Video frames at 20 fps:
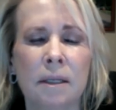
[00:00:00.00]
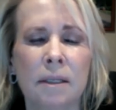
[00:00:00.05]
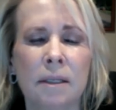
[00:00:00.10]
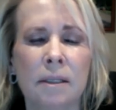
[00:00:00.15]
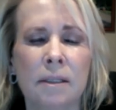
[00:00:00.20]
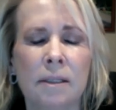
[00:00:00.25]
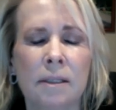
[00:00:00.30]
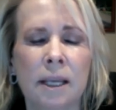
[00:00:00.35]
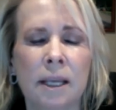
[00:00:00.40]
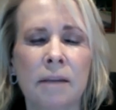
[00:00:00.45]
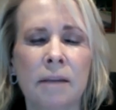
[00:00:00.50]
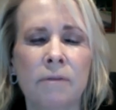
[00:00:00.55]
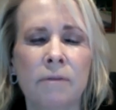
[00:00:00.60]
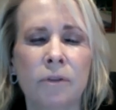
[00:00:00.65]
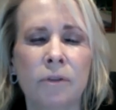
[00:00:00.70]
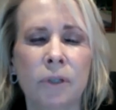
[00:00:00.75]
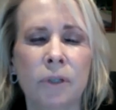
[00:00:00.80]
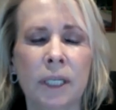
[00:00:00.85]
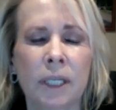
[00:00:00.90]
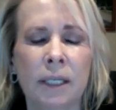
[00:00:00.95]

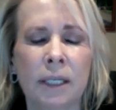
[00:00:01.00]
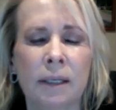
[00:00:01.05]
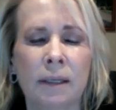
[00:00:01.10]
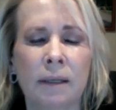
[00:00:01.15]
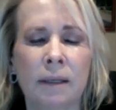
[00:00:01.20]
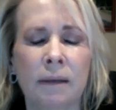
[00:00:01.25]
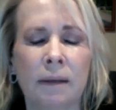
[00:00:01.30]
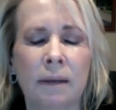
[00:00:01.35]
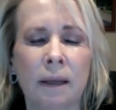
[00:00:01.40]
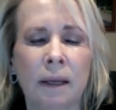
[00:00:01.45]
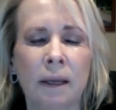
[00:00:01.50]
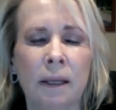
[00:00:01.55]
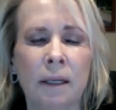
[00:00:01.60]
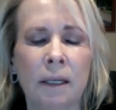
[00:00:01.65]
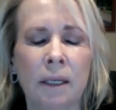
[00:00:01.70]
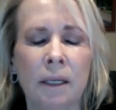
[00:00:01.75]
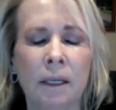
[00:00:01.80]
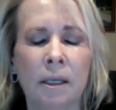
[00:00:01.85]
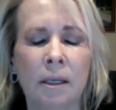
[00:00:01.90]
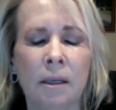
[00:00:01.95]
savoring
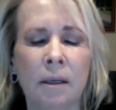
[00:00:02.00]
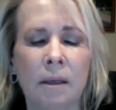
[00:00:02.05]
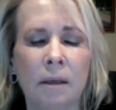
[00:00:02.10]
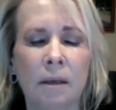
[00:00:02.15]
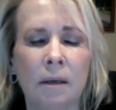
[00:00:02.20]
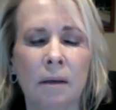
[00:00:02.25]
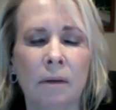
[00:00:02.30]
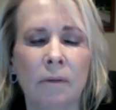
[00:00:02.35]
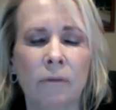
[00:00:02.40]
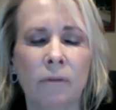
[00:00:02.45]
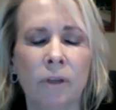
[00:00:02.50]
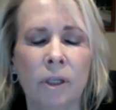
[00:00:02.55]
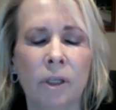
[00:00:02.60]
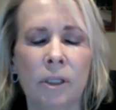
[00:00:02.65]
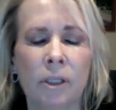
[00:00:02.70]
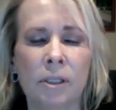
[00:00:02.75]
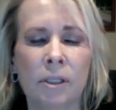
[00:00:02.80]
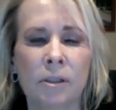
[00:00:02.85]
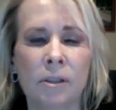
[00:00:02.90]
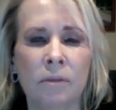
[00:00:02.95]
any
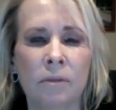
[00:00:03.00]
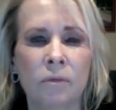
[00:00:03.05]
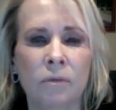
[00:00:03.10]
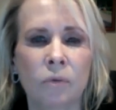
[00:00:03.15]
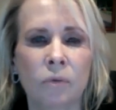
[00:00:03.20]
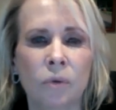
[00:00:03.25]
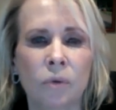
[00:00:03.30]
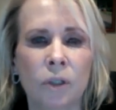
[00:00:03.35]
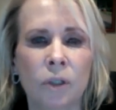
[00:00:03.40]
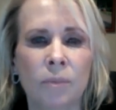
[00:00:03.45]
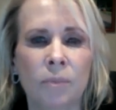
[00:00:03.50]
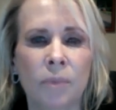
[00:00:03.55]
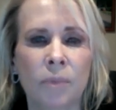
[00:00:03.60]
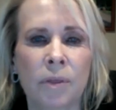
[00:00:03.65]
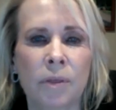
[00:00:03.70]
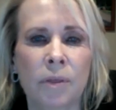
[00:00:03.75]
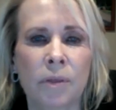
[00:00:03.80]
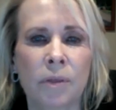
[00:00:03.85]
feelings of warmth